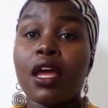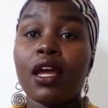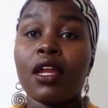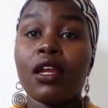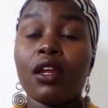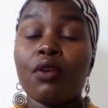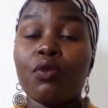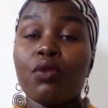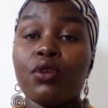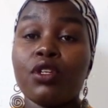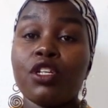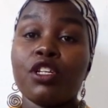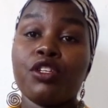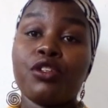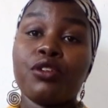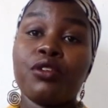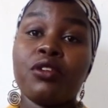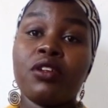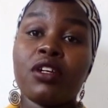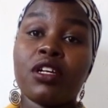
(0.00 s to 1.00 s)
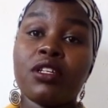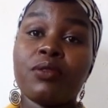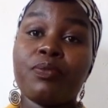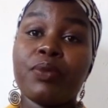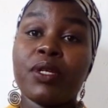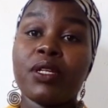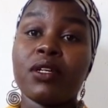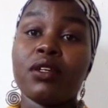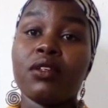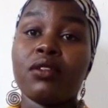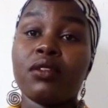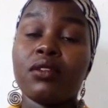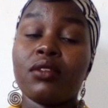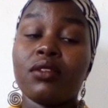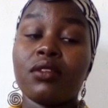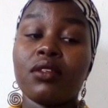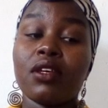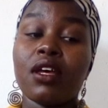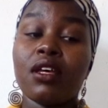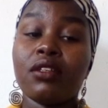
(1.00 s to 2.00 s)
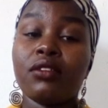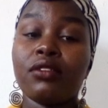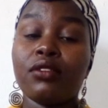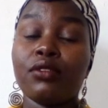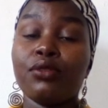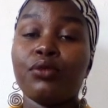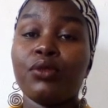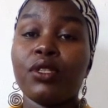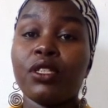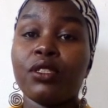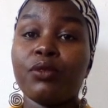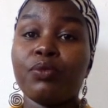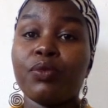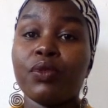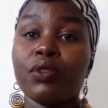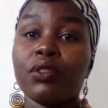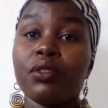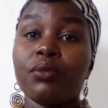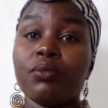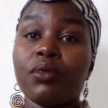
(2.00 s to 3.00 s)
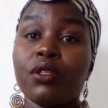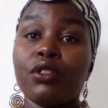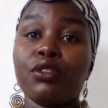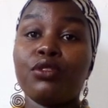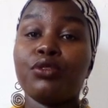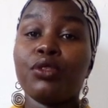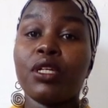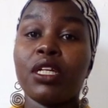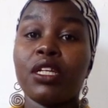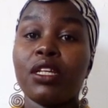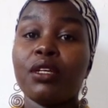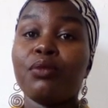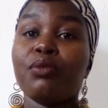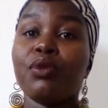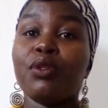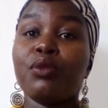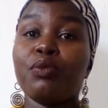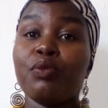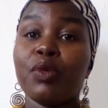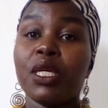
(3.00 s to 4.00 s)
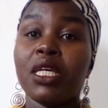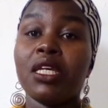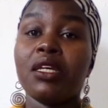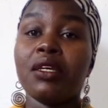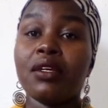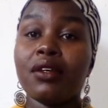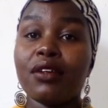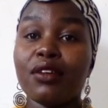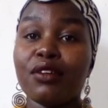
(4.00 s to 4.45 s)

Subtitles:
and I wanted to grasp it as soon as possible to enable me